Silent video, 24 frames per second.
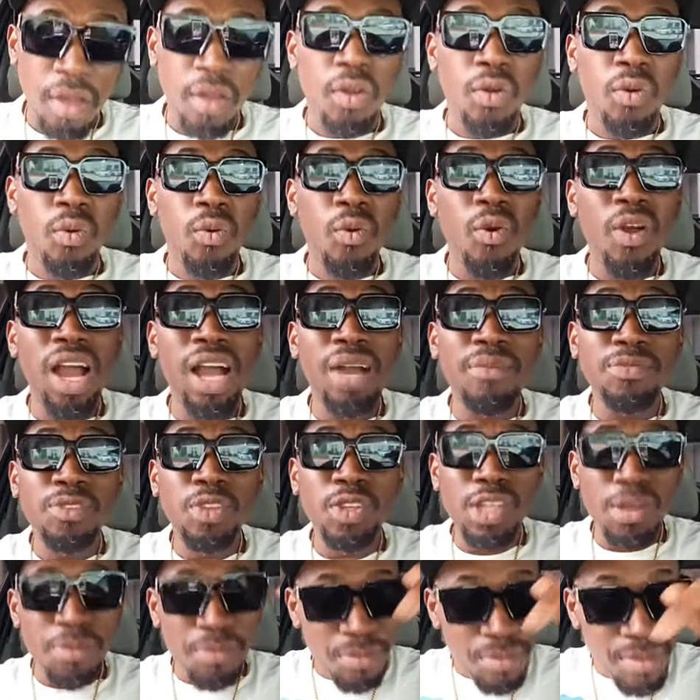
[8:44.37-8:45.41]
Warm to
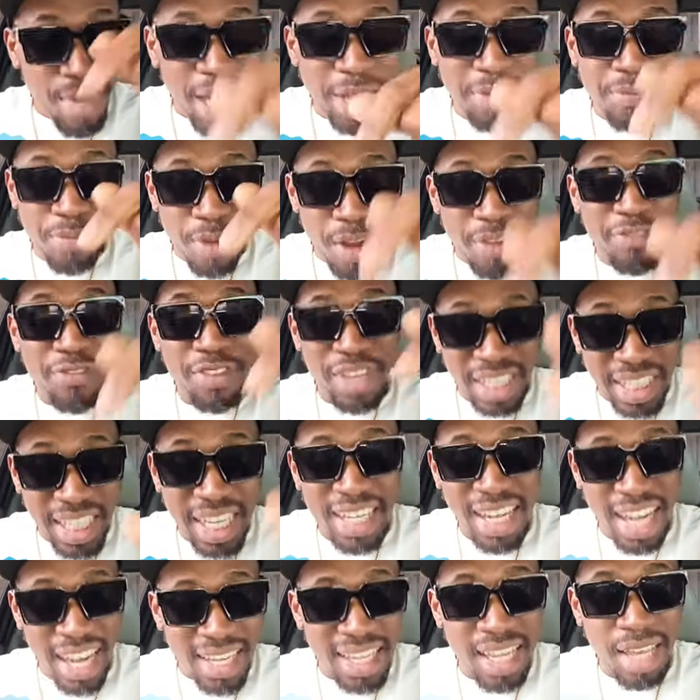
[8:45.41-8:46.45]
the med
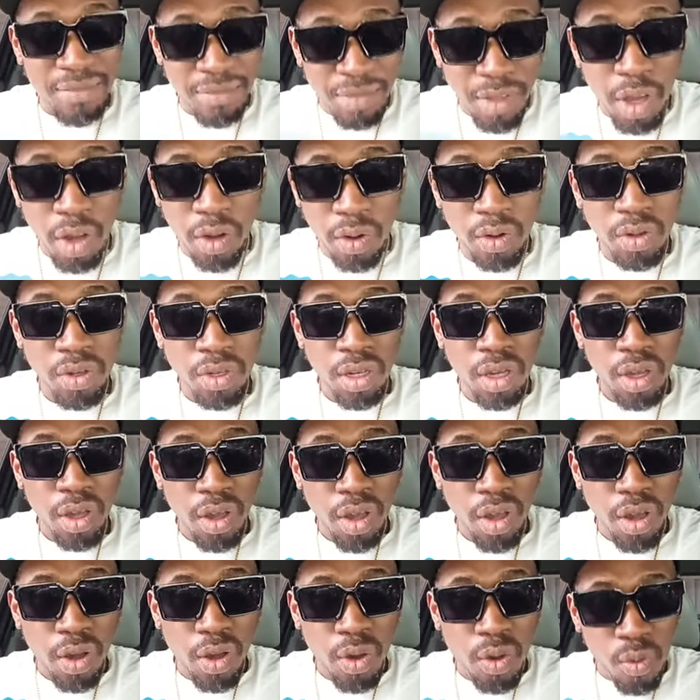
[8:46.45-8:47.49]
professional them now.
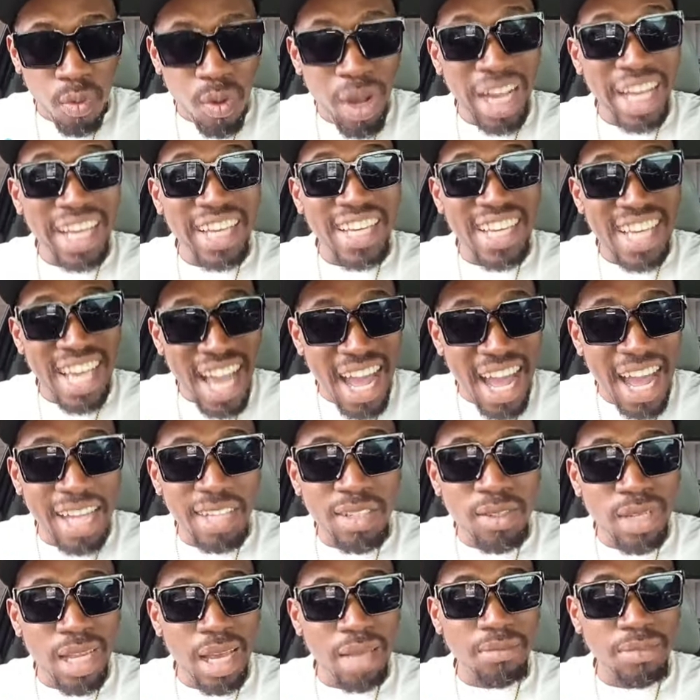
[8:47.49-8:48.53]
We can't
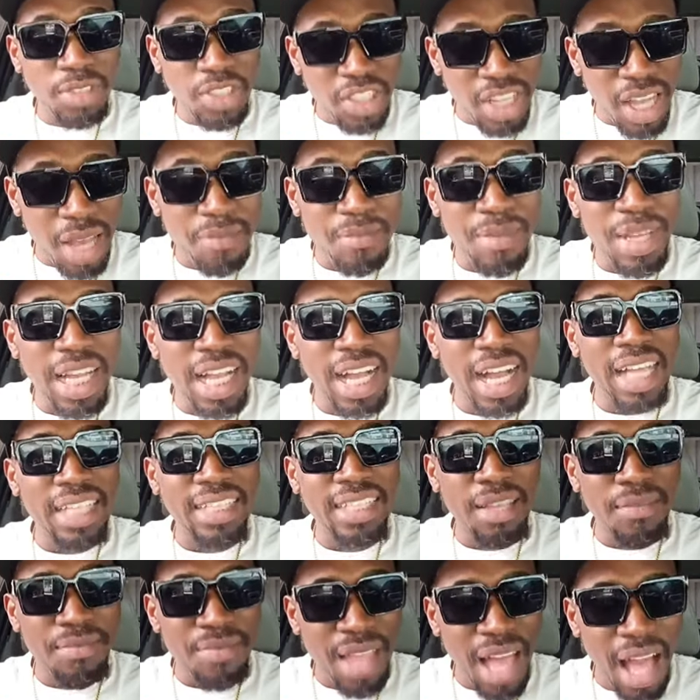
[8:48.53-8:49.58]
do them job because
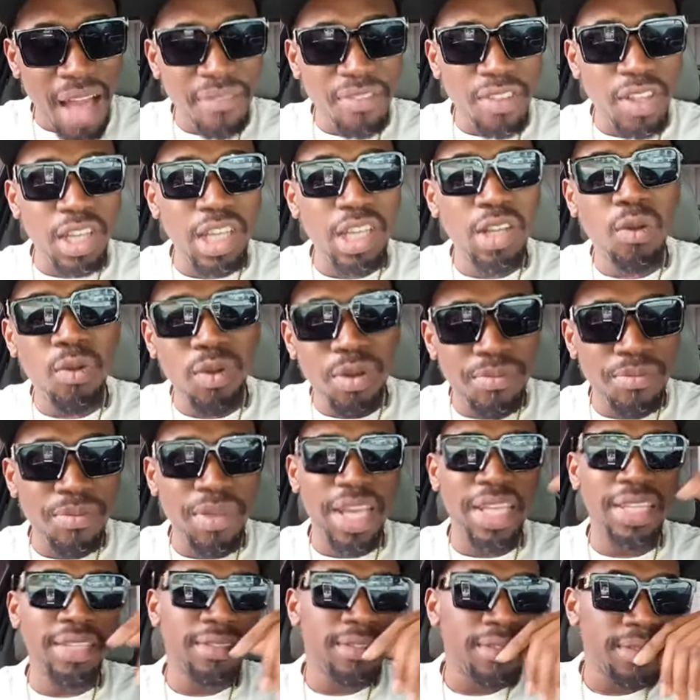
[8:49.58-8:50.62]
them now have no equipment.